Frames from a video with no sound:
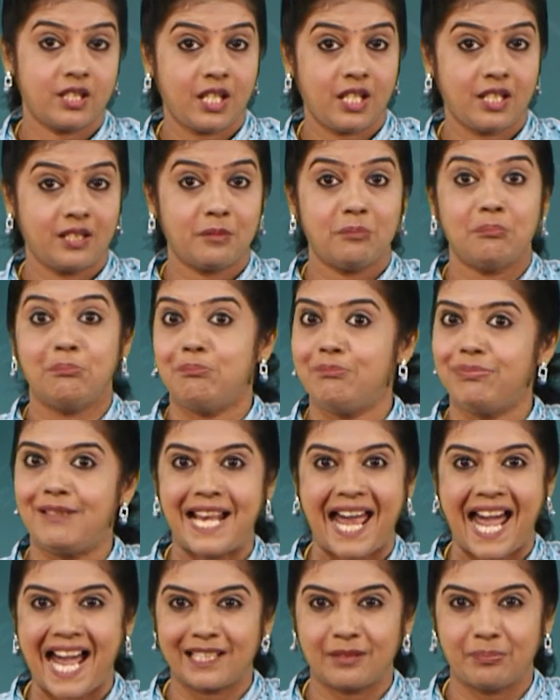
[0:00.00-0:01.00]
take
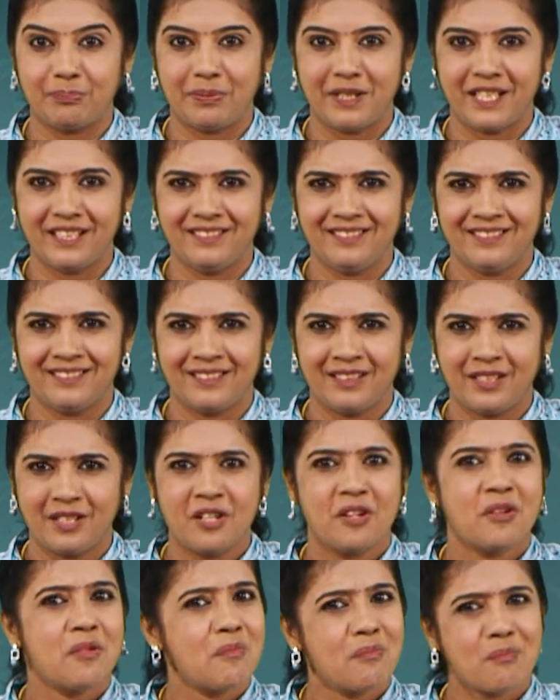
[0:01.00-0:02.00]
black pen,
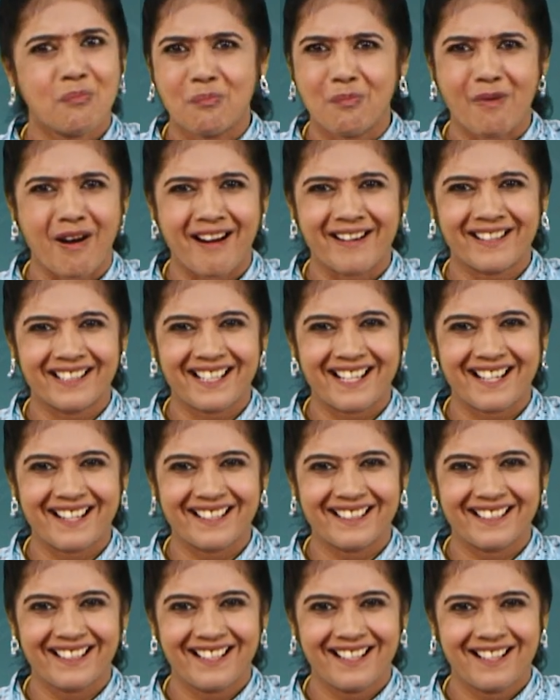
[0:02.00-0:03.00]

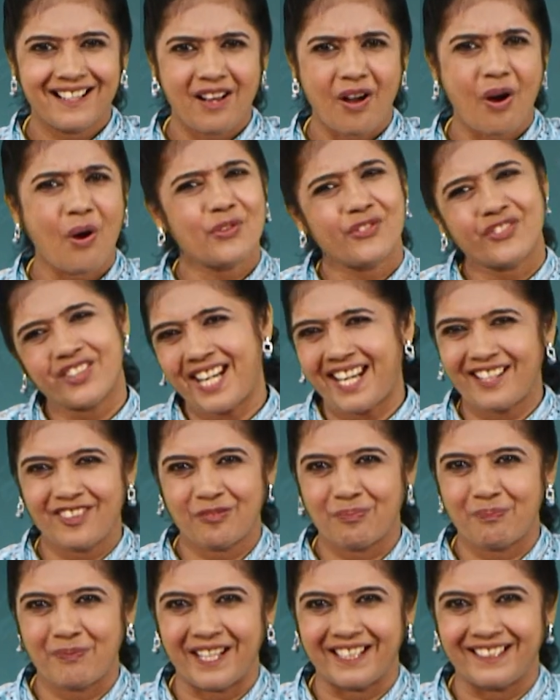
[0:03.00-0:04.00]
marker or
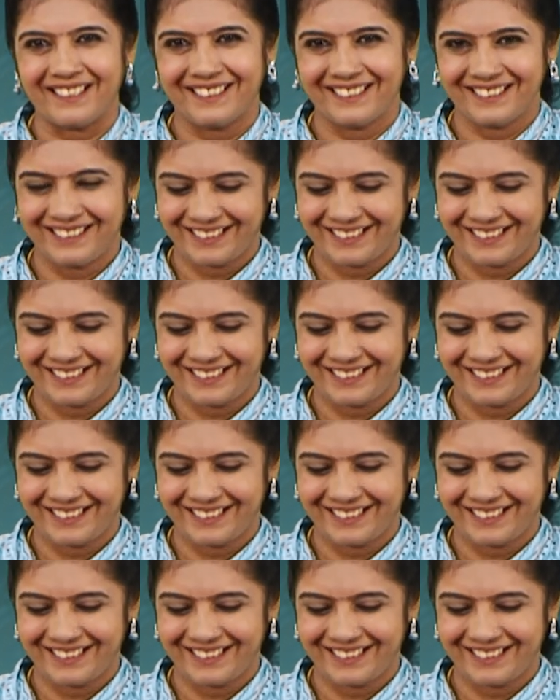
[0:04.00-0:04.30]
sketch pen.